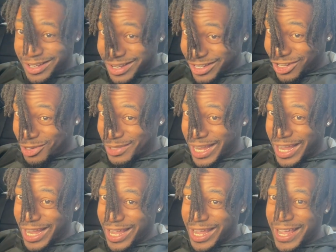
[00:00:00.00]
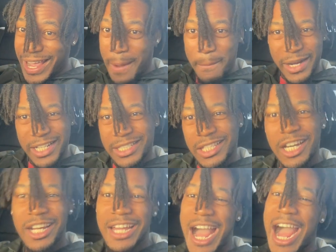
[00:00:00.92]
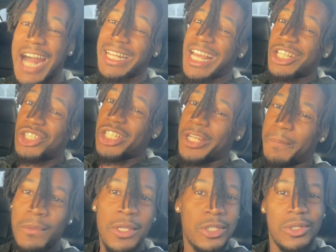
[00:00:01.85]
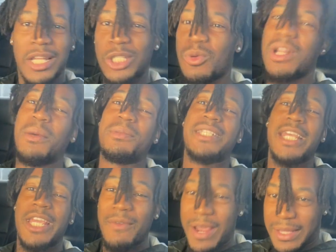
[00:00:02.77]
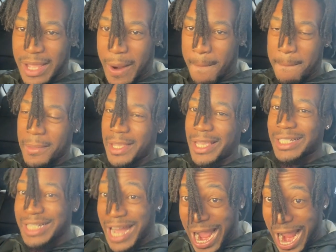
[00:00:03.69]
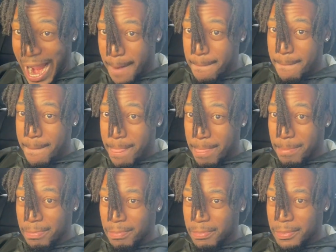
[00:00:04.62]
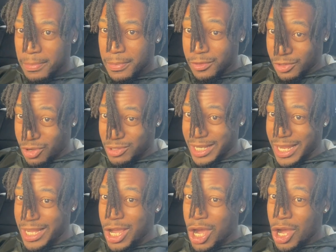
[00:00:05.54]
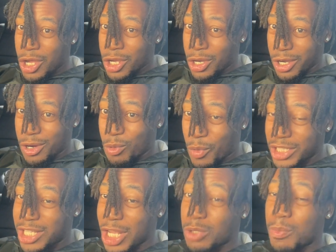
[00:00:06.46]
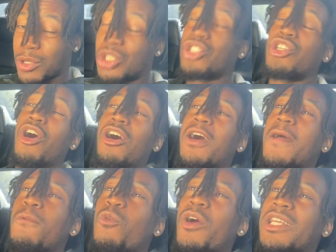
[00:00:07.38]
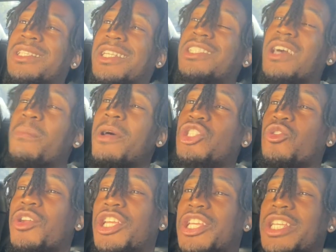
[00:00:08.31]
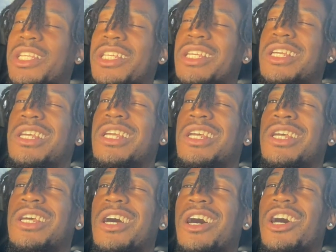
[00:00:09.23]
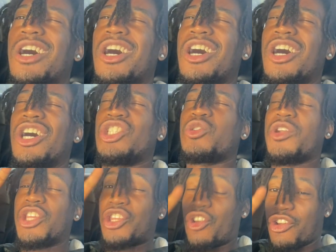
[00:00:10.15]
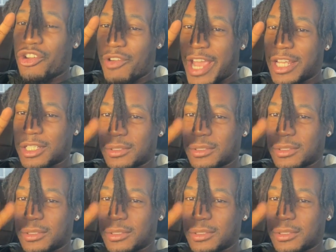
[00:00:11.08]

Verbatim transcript: what I'm saying? But it's still hot like shit. So that's what I'm saying right now. It's hot. You know what I'm saying? Uh, winter is supposed to start, what, September 20, uh, 23rd, right?